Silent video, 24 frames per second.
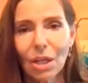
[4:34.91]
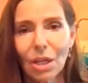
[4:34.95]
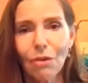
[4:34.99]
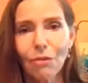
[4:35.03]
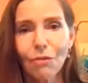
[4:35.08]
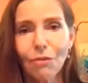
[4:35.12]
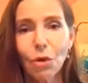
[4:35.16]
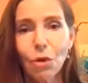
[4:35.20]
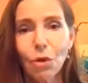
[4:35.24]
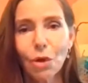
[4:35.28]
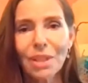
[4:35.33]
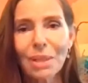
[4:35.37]

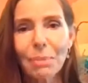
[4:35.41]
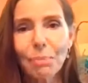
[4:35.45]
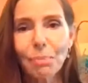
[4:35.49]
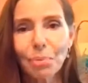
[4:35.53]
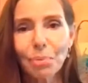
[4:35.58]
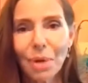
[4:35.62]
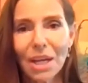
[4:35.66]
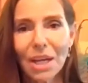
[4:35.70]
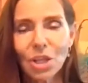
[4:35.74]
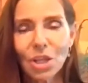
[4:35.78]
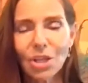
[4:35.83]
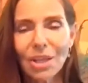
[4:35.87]
for
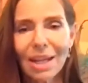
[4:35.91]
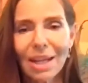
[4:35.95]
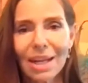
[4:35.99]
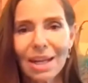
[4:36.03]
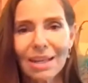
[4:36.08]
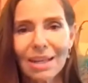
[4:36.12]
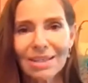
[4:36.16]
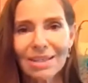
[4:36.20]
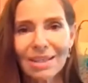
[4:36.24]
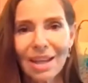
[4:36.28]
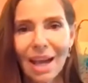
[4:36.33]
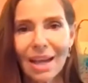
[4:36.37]
depression and
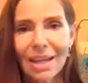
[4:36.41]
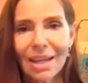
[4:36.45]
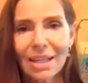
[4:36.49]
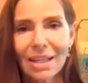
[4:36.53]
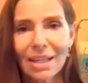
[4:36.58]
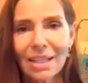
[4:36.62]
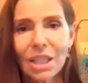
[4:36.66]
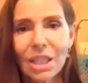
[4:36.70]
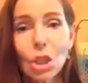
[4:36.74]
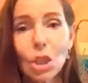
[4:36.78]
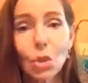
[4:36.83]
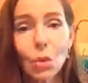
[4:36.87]

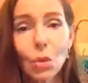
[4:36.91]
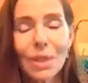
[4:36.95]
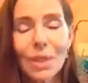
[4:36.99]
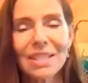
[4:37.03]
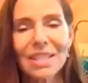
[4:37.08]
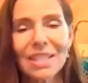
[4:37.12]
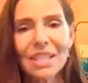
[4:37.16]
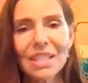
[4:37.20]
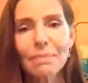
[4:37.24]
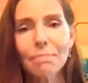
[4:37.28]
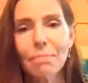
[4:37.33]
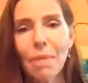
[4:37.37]
anxiety during
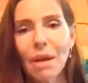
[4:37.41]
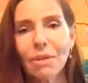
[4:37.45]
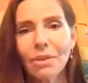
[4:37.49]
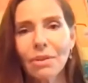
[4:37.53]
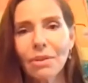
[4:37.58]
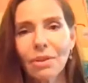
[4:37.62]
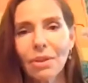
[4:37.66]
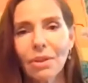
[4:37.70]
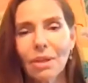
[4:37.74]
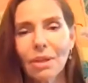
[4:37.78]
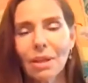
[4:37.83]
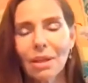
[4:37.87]
this
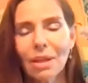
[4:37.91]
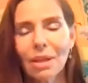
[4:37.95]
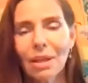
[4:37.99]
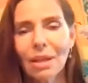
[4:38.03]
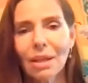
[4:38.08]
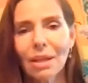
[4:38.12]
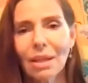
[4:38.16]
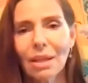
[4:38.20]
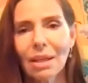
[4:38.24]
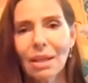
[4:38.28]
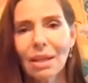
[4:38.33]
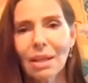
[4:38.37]
month
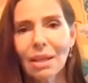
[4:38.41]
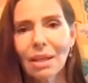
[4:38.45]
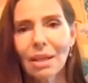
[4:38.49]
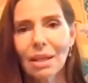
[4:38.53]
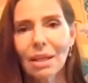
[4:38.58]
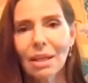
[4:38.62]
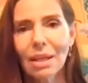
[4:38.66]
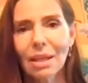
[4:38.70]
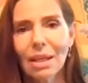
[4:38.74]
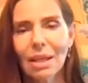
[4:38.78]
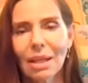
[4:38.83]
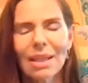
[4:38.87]

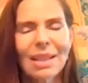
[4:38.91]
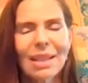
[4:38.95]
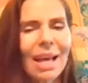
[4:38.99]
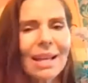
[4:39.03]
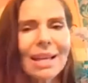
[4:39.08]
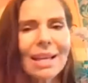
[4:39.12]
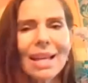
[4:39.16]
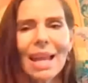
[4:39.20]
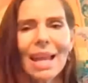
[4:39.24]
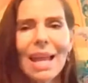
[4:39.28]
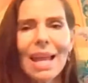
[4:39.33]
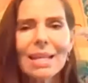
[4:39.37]

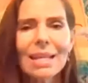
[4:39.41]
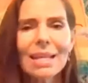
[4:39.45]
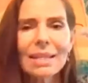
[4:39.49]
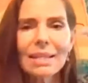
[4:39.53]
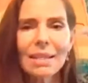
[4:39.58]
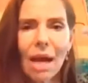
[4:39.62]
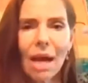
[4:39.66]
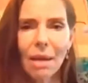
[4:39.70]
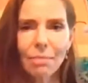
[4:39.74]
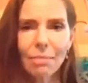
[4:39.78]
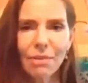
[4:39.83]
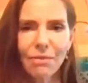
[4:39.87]
than any
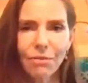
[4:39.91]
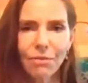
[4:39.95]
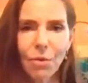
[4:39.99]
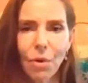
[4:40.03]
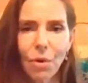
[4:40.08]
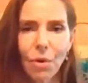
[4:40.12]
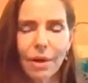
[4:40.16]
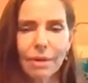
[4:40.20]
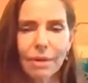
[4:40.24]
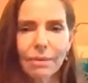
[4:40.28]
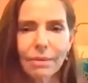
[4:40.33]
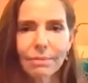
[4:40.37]
time
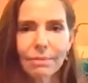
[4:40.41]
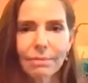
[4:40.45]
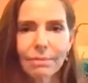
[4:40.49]
before.